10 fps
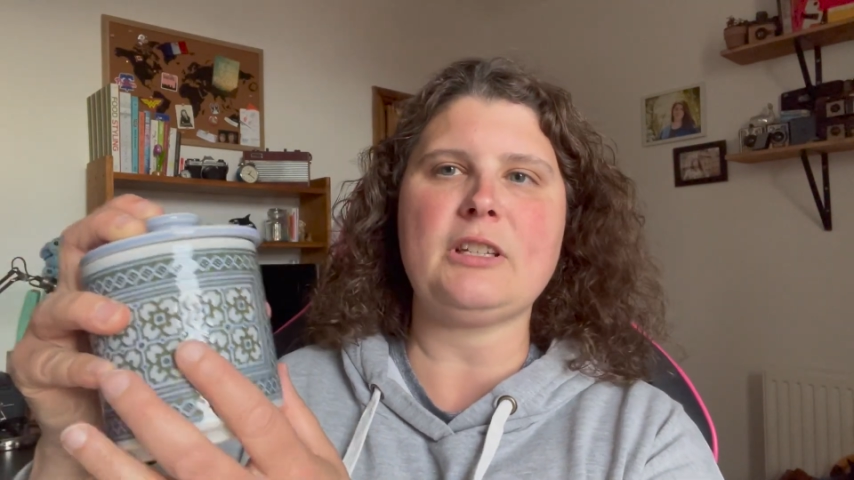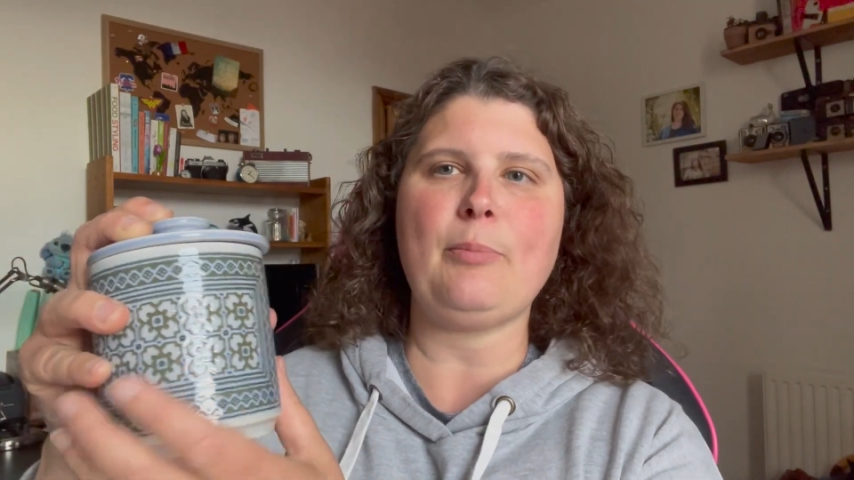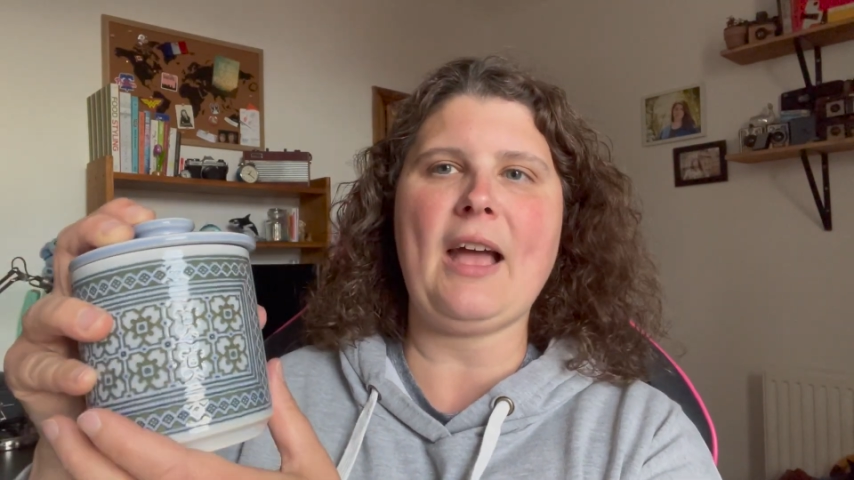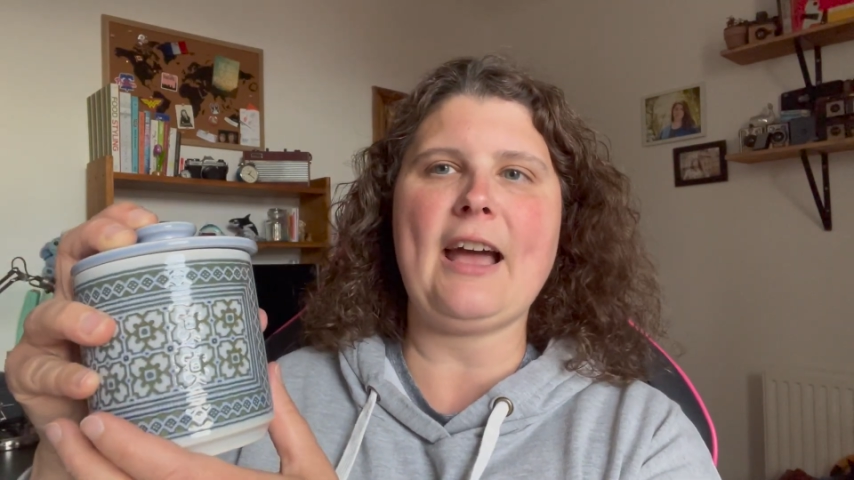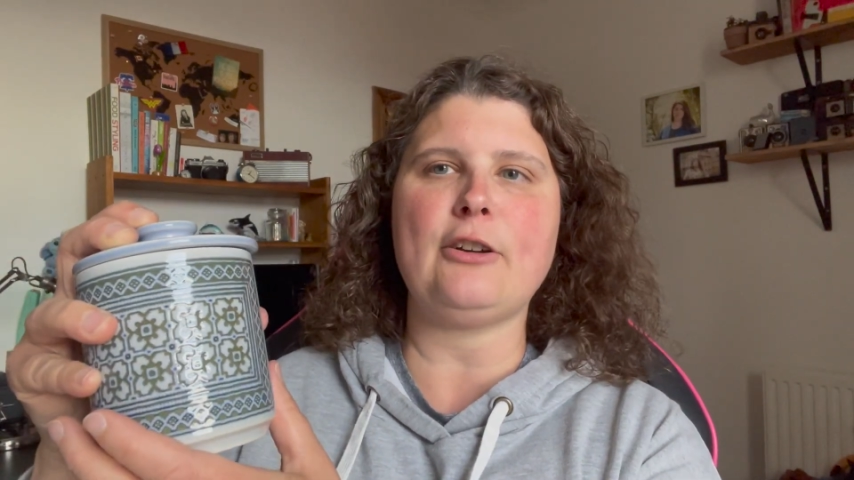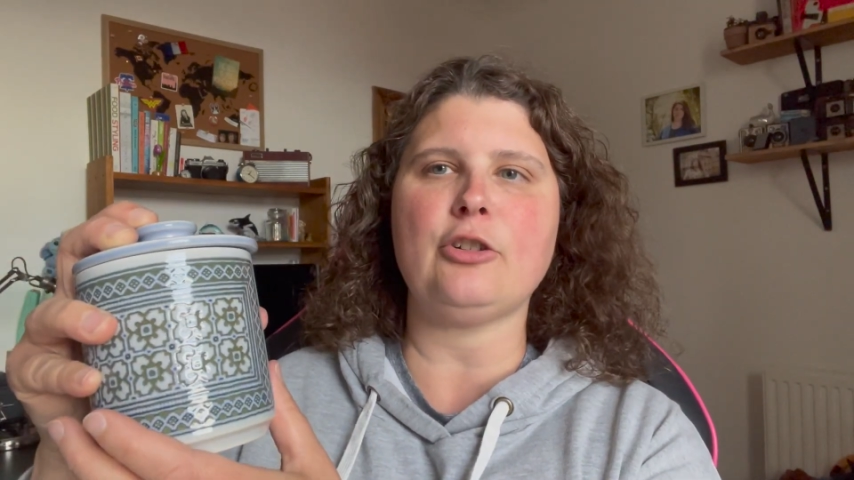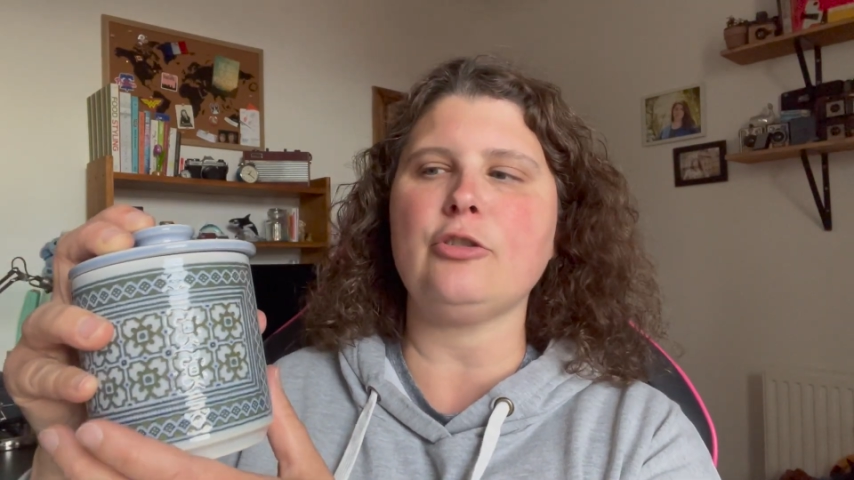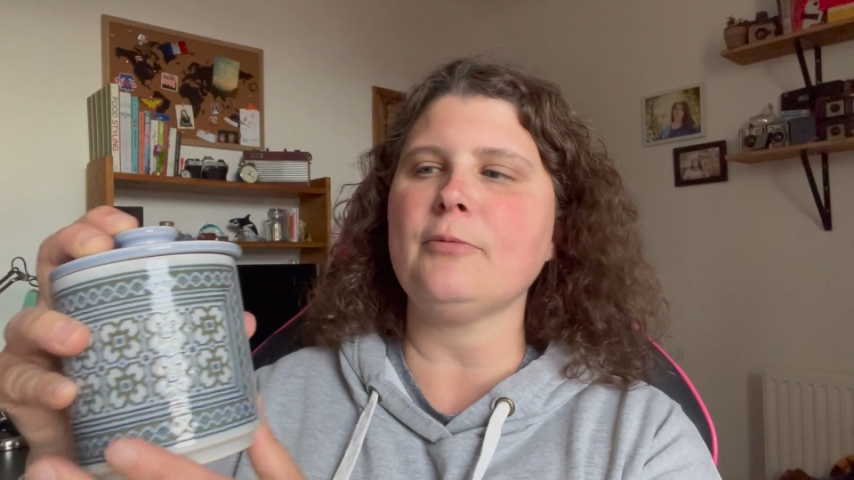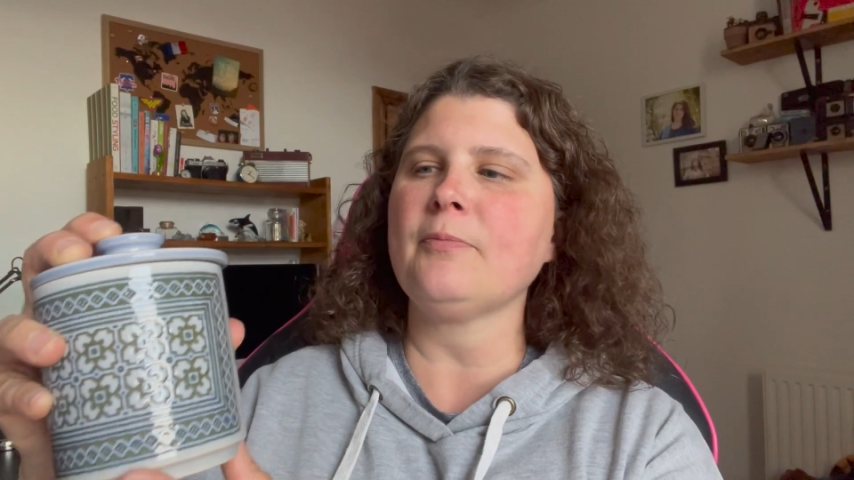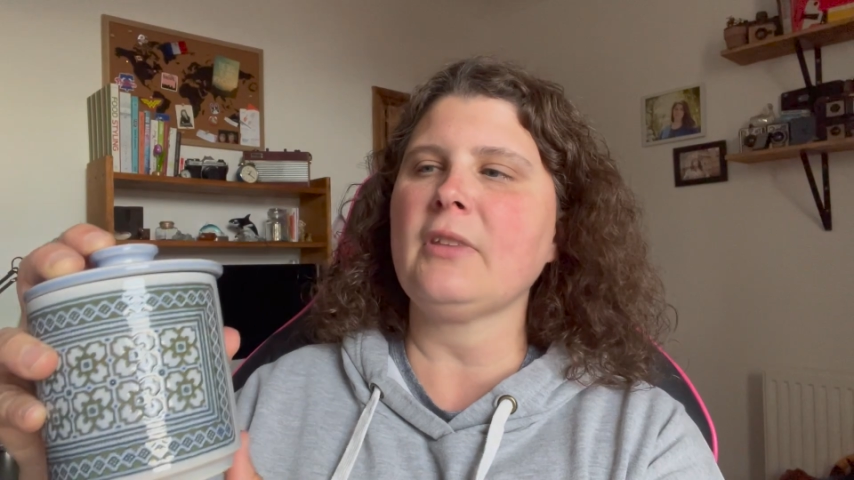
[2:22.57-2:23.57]

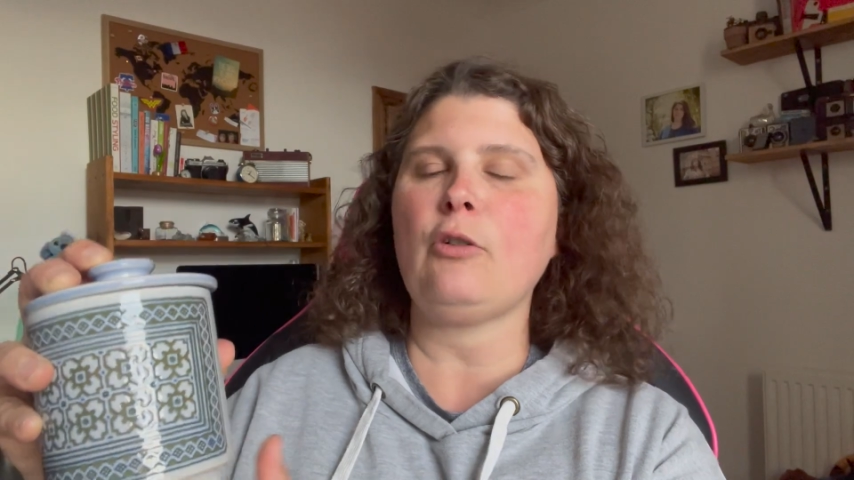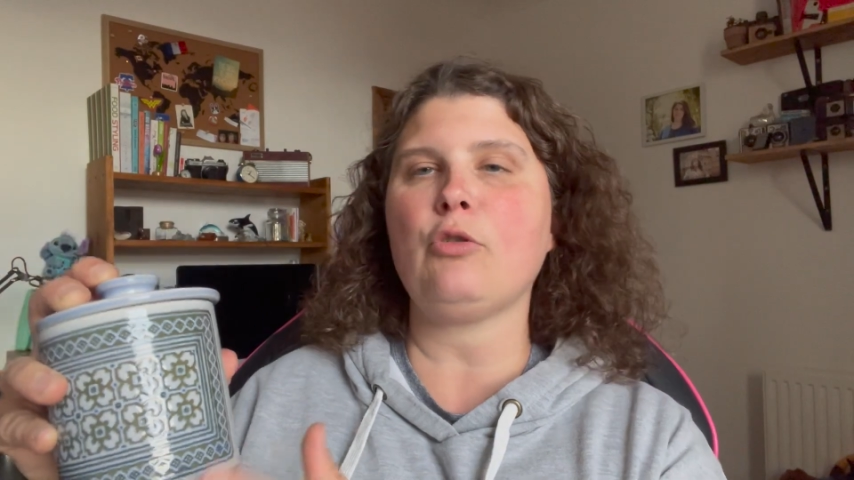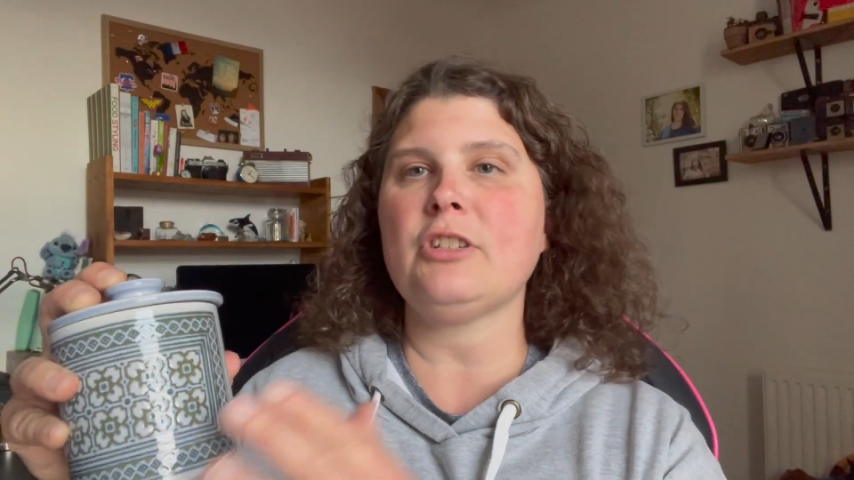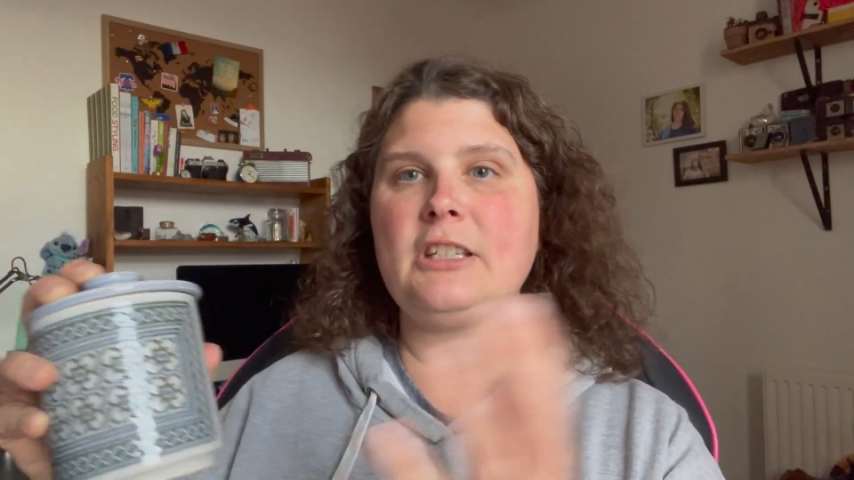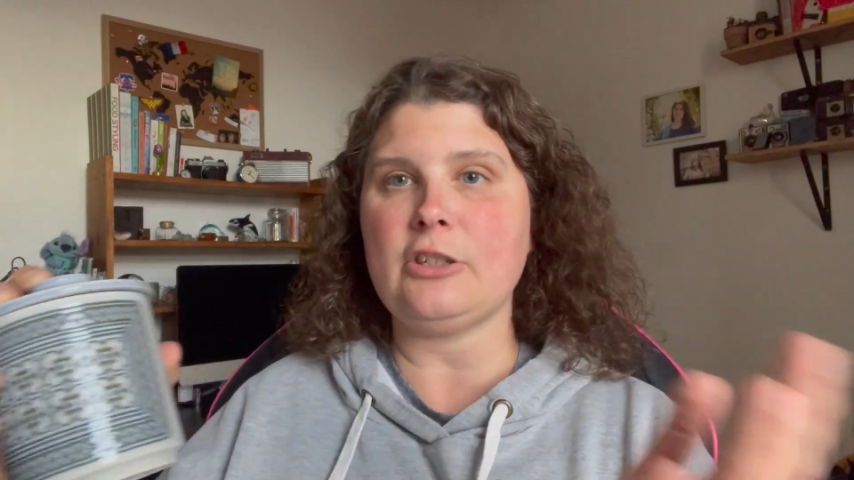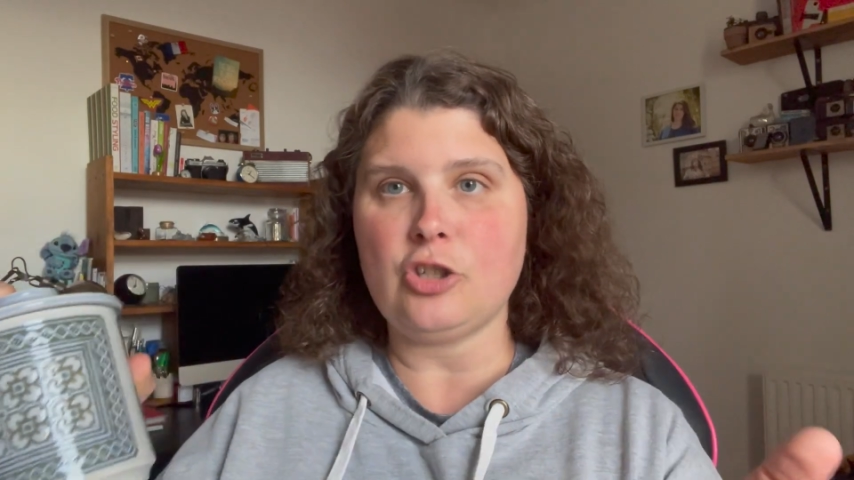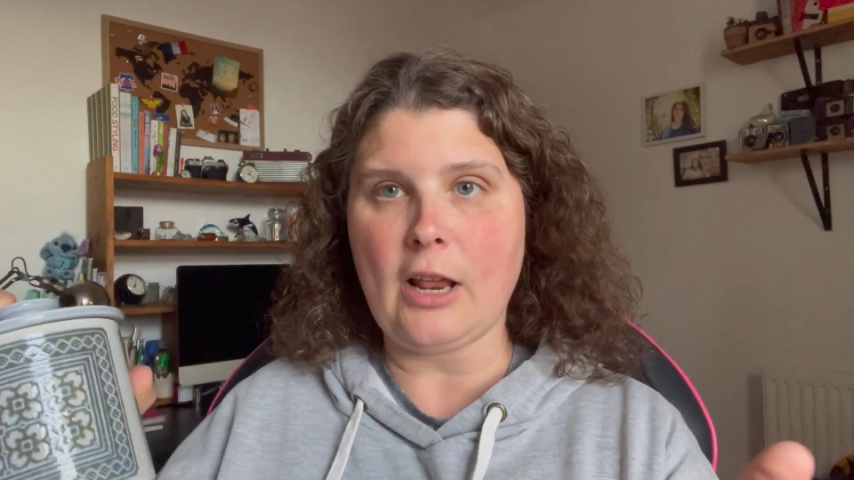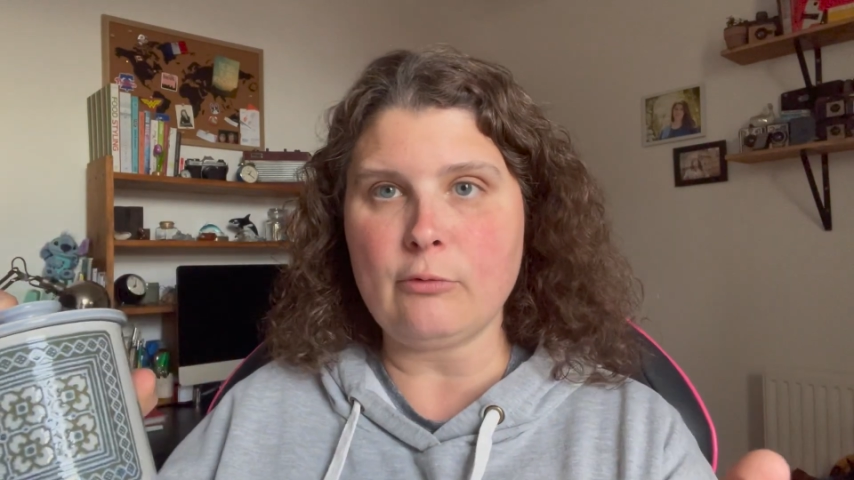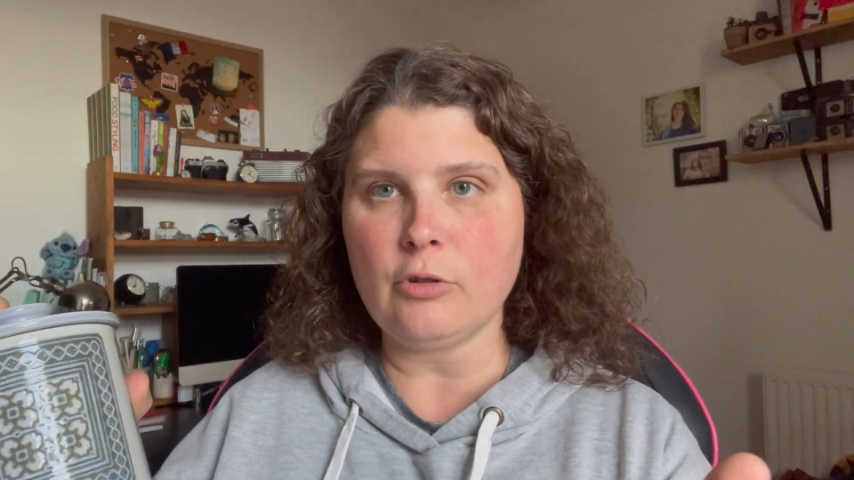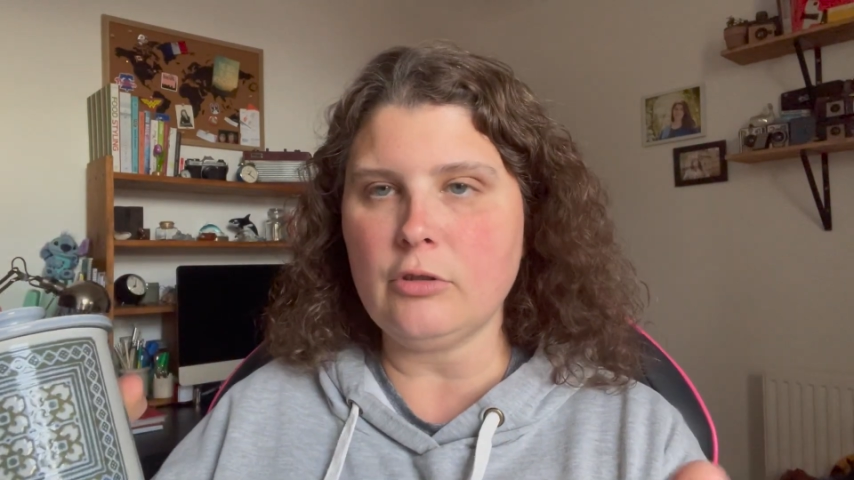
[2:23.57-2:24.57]
pattern, Hornsey in
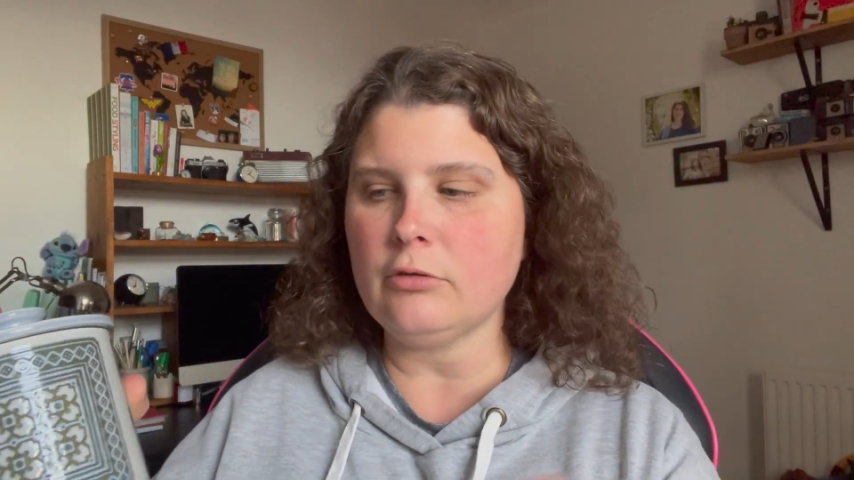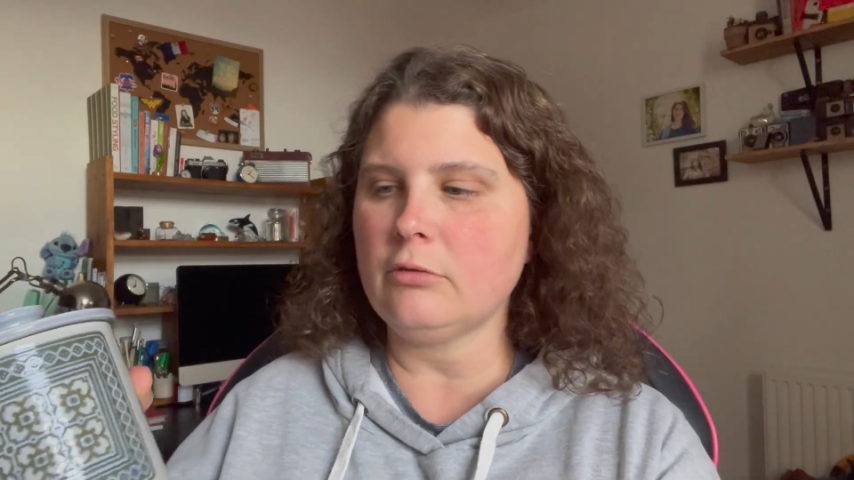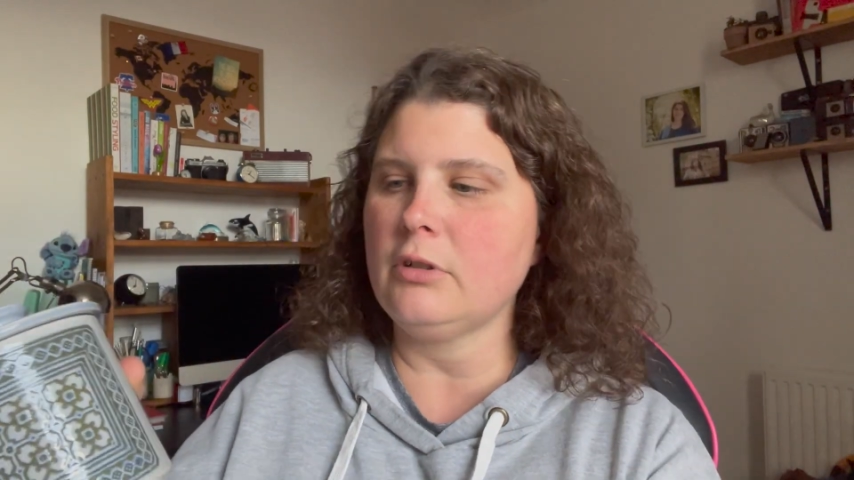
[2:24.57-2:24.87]
general.